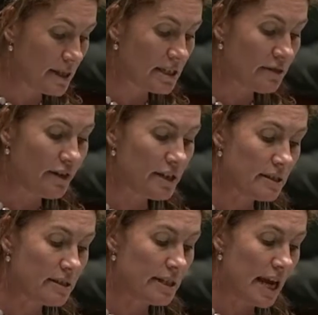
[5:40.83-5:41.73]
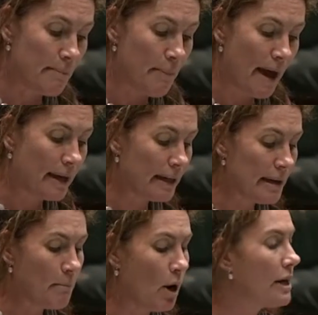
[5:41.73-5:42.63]
sees fit to stand back and
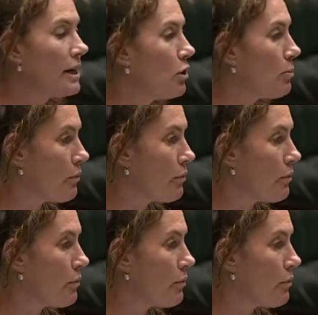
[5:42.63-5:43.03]
let mining